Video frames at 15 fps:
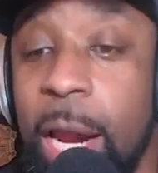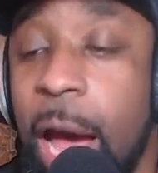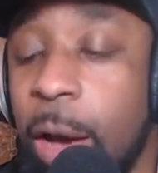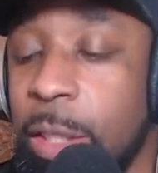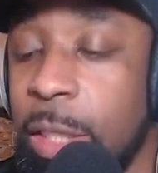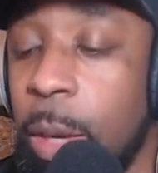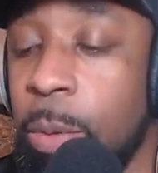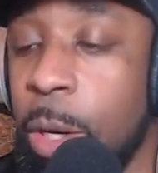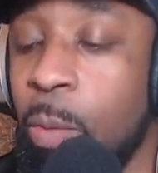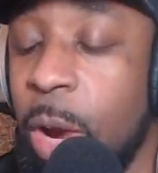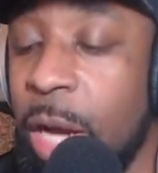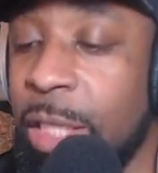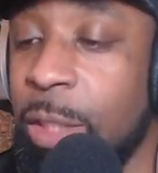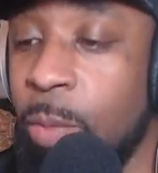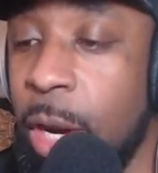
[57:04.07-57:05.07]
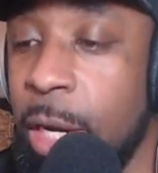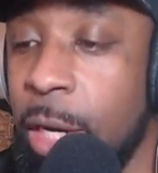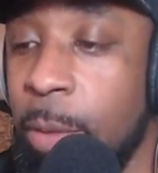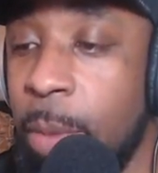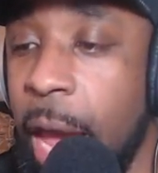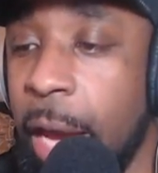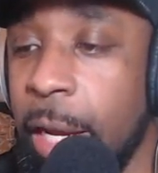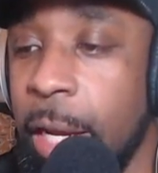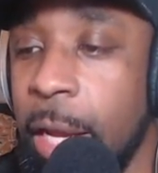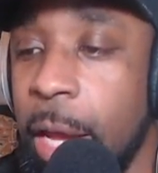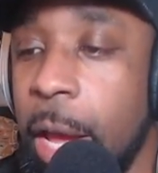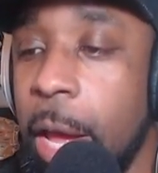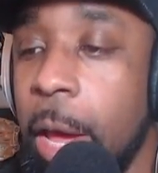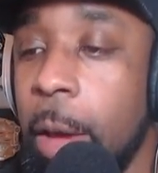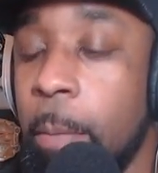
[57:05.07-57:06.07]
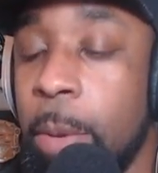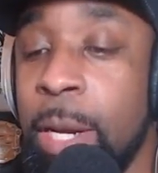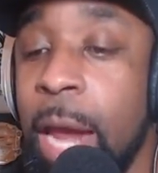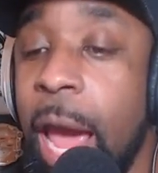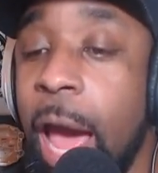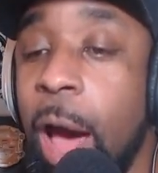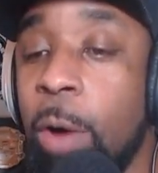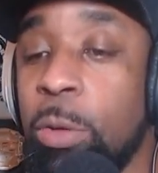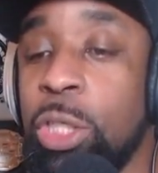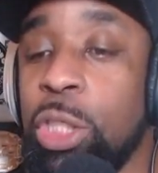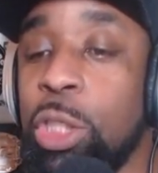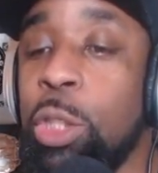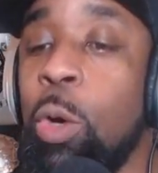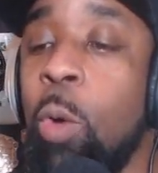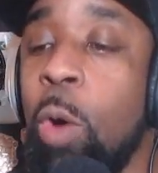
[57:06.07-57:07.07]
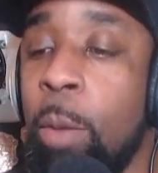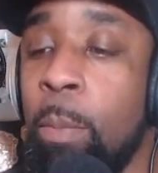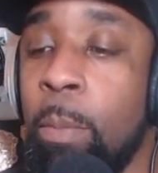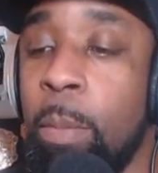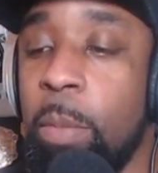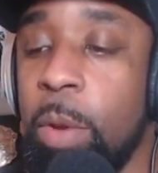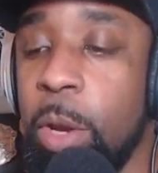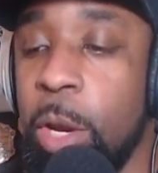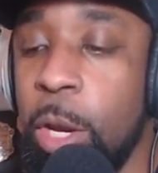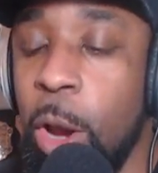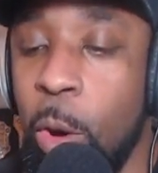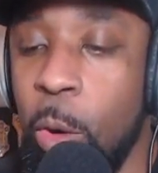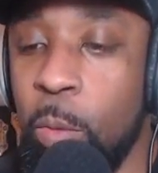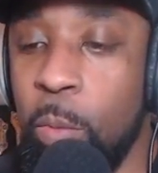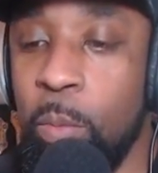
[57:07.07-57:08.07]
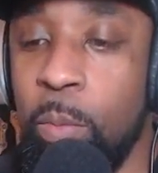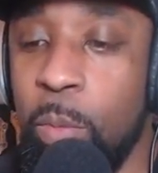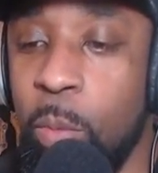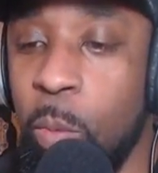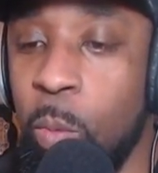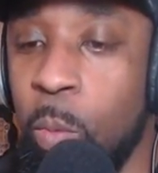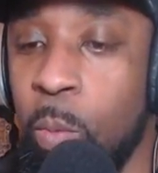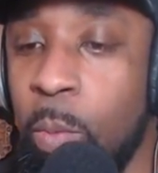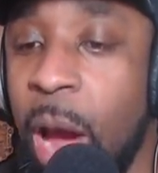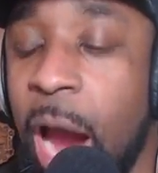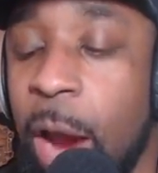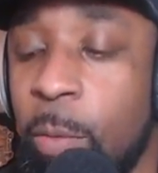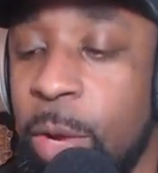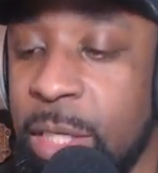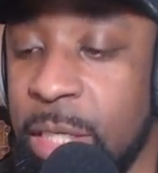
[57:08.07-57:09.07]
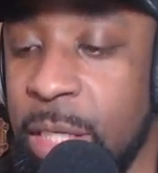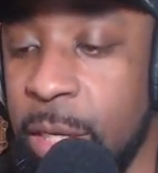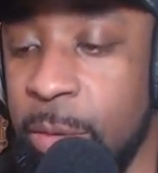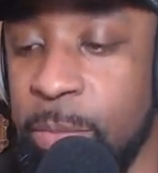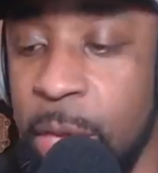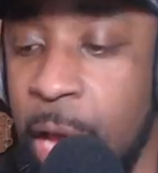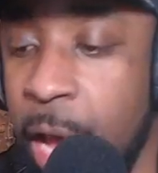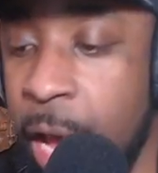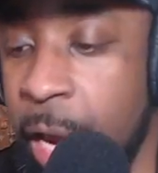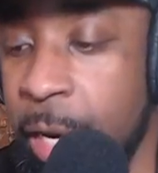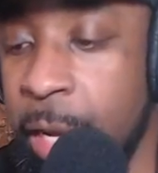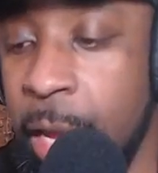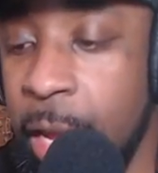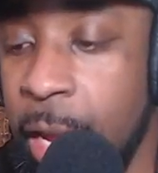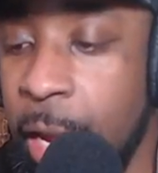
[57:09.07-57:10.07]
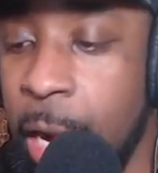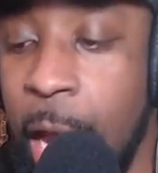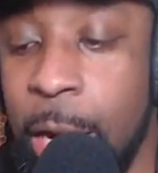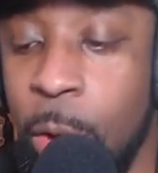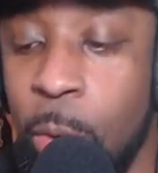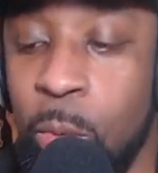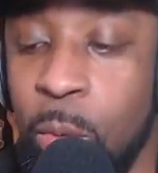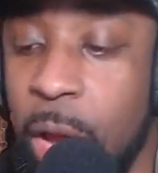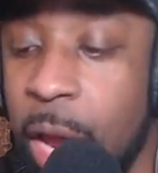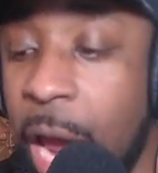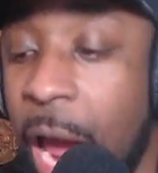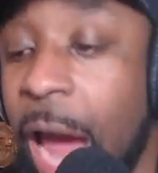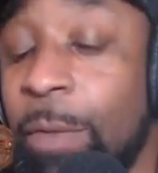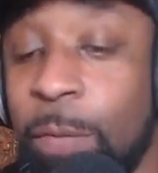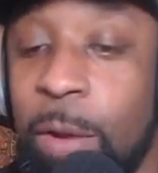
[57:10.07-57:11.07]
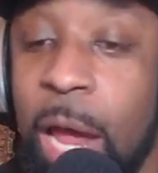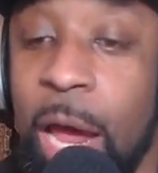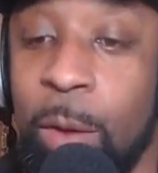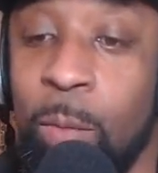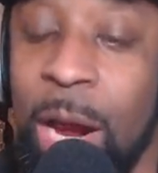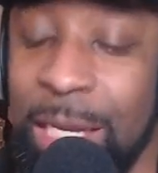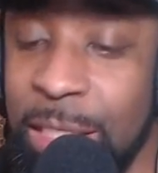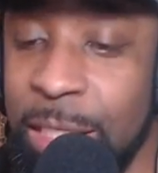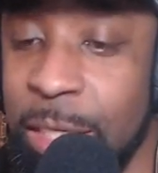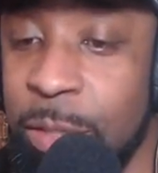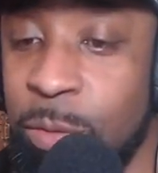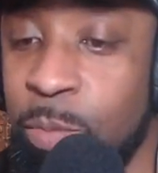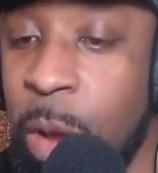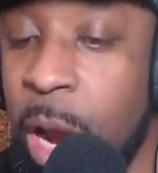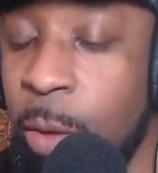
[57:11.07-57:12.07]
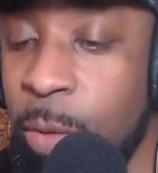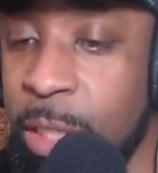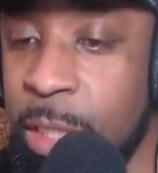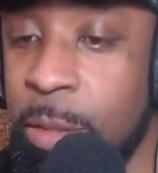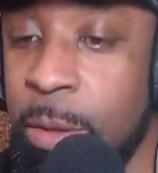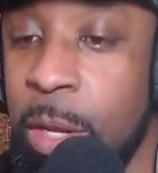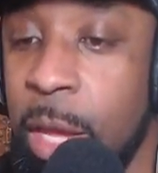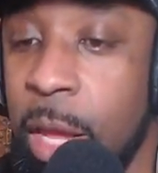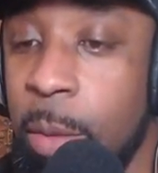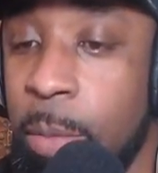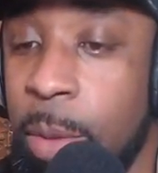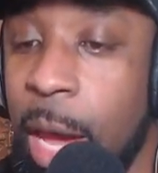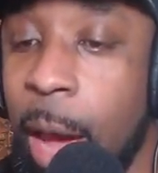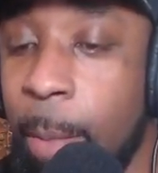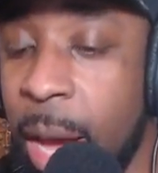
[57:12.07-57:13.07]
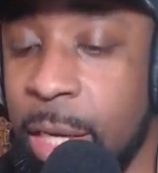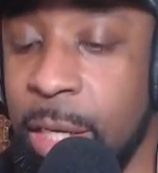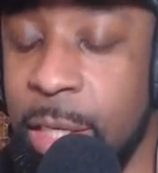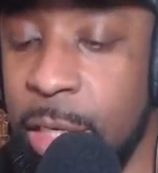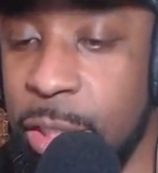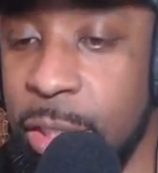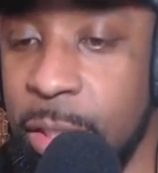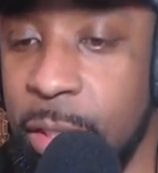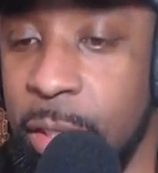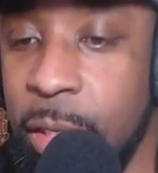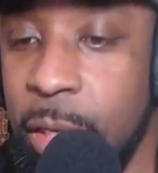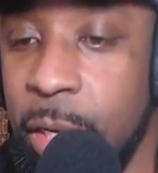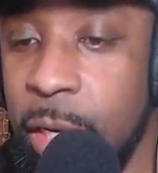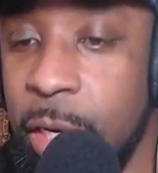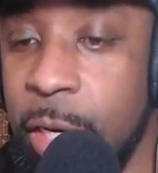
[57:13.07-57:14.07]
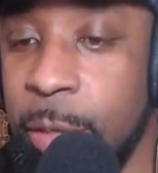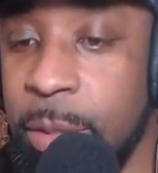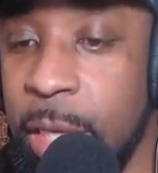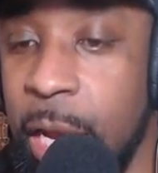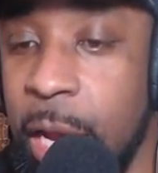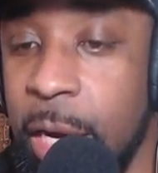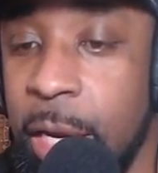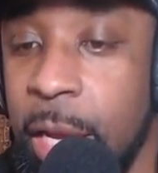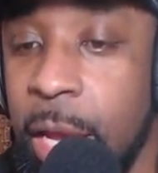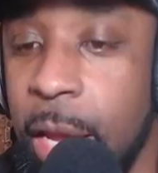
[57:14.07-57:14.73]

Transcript: a house, I'm going to get a wrestling ring in the back. But now, just knowing, my reasoning behind, and I feel like wrestling was my reason behind my condition. You know what I'm saying?